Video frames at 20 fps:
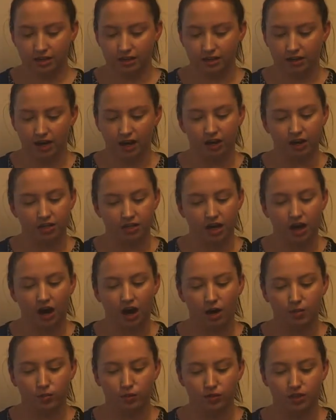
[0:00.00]
it carries a
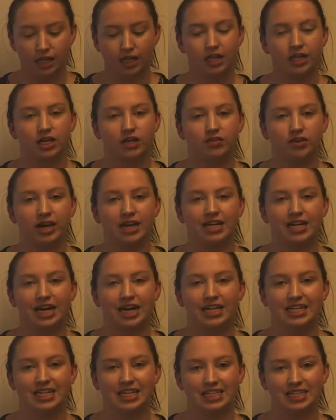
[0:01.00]
high mortality rate
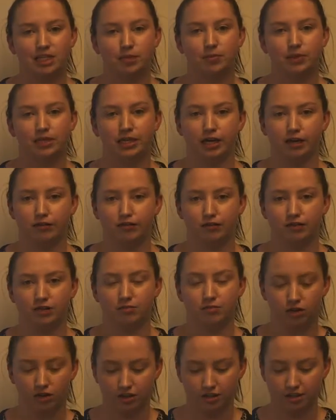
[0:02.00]
and needs to be carefully
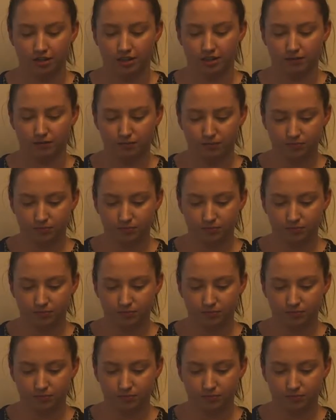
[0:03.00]
monitored.